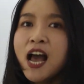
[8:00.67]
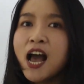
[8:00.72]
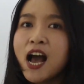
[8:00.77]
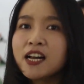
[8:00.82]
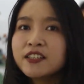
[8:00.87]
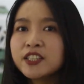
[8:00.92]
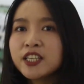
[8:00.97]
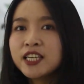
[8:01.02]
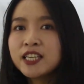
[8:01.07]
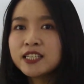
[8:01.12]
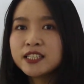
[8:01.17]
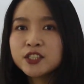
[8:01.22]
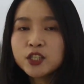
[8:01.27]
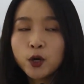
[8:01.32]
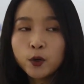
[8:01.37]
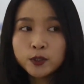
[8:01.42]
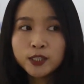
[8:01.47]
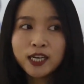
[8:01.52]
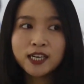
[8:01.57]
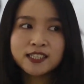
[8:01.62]
And he
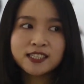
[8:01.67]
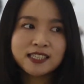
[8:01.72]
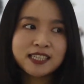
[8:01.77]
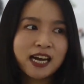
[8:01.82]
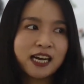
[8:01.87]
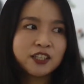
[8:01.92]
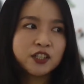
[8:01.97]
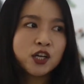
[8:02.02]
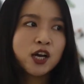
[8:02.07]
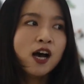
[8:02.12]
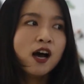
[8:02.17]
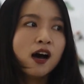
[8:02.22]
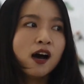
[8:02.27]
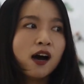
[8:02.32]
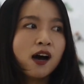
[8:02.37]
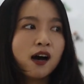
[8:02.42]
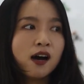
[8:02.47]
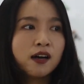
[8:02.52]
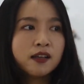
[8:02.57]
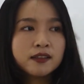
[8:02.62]
told us that
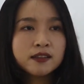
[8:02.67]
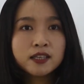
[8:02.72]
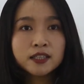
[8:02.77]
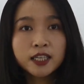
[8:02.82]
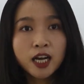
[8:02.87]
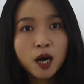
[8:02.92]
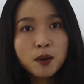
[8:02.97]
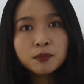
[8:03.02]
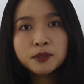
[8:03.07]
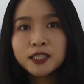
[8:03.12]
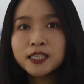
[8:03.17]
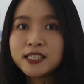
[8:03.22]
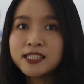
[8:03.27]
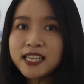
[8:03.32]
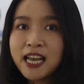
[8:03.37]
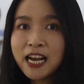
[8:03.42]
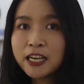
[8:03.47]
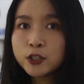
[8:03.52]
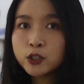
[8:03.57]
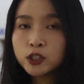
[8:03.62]
the company is
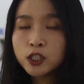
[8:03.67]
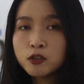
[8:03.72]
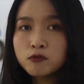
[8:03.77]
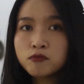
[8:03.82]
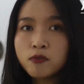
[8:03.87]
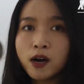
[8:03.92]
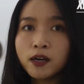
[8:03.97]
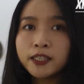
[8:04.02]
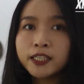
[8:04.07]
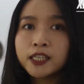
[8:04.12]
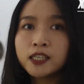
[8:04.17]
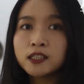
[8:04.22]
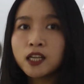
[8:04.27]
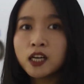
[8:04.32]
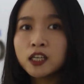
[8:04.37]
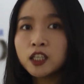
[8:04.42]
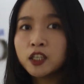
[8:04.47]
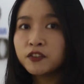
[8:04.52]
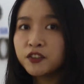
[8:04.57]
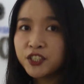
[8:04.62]
actually running a
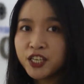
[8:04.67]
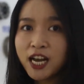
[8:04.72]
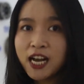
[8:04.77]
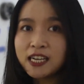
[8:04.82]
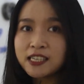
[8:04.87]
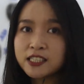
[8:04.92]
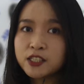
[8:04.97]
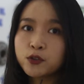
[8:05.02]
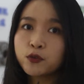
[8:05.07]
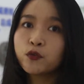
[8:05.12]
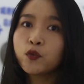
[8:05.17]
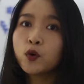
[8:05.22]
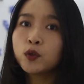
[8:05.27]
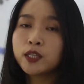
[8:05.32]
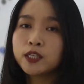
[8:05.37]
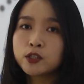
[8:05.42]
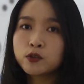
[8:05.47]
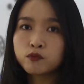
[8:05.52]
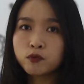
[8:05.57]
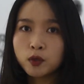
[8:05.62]
lot of tests for
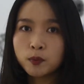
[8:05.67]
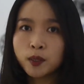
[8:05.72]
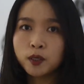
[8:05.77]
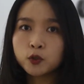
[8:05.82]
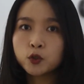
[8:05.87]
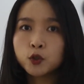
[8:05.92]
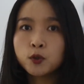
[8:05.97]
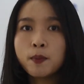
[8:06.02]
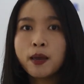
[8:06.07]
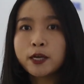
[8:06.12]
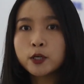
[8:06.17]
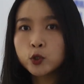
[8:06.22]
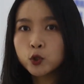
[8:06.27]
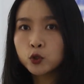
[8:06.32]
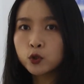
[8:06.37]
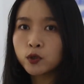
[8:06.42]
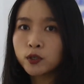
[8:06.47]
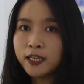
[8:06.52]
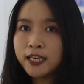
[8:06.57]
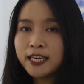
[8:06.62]
this robot to make
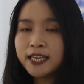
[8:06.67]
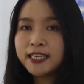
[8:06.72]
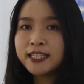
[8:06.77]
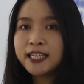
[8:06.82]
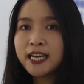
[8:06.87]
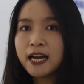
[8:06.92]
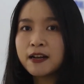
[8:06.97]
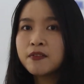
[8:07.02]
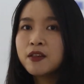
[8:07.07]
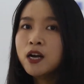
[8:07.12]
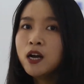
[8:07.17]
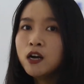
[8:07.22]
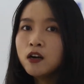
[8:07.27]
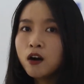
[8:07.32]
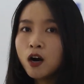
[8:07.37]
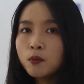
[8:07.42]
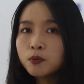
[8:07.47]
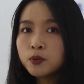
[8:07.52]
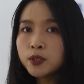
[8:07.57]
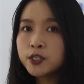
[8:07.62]
sure it can
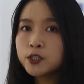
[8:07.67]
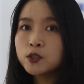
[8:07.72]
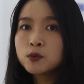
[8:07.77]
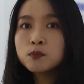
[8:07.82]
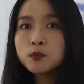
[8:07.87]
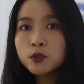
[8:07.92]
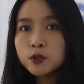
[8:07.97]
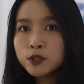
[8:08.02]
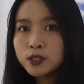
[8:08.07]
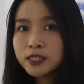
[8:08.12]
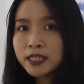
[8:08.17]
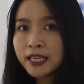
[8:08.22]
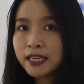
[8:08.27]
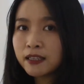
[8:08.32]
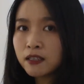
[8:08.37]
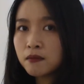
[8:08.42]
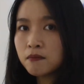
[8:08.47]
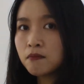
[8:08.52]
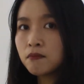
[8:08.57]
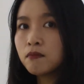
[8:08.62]
operate smoothly
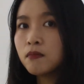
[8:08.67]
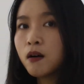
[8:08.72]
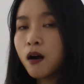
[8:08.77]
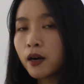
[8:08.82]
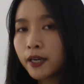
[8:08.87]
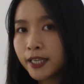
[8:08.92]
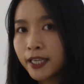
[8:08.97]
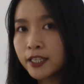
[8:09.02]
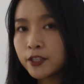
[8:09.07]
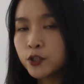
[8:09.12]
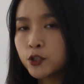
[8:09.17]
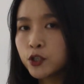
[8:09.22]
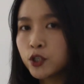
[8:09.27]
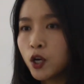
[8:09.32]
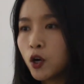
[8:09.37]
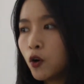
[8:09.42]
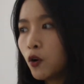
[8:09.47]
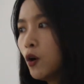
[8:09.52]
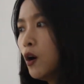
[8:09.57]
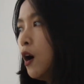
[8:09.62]
in the market.
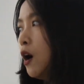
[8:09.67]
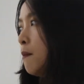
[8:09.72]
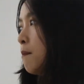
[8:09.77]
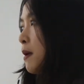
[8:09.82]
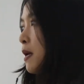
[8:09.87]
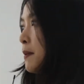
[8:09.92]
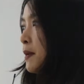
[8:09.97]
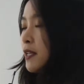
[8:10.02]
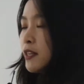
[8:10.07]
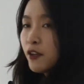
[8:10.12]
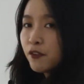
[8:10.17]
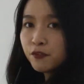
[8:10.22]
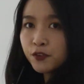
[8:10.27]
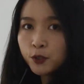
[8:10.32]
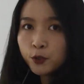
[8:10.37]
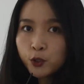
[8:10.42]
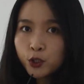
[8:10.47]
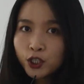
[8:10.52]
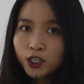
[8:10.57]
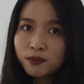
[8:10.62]
So maybe in the
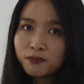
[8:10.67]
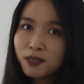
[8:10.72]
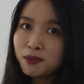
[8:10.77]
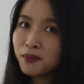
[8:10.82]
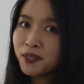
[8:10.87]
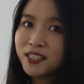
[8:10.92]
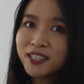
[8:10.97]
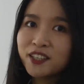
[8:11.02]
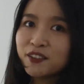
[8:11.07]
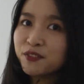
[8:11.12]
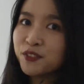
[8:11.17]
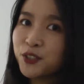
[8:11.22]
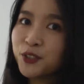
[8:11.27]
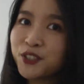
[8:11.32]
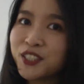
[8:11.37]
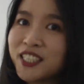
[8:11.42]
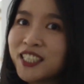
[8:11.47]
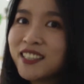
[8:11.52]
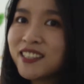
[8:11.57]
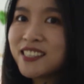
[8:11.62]
future, maybe in a few
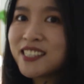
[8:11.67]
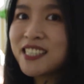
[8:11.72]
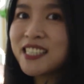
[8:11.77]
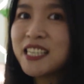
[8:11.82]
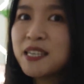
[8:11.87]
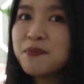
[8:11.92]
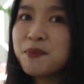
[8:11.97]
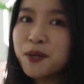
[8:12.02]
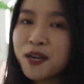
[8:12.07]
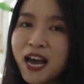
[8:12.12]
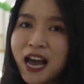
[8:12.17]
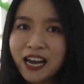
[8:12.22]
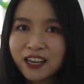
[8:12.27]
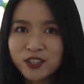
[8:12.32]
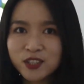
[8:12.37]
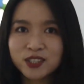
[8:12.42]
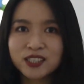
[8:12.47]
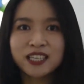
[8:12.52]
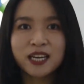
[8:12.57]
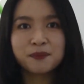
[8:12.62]
years, it will
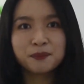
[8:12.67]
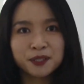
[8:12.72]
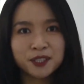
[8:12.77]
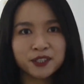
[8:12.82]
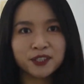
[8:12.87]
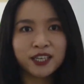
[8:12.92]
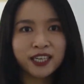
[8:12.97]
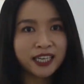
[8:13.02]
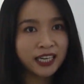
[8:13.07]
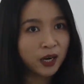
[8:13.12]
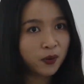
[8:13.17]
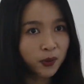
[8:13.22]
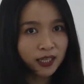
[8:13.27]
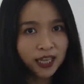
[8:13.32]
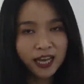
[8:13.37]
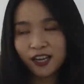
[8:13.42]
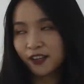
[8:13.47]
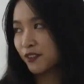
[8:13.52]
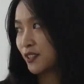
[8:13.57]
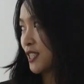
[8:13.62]
actually appear in our
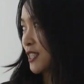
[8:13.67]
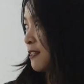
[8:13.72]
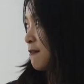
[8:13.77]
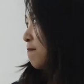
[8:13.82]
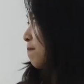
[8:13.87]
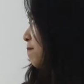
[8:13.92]
lives.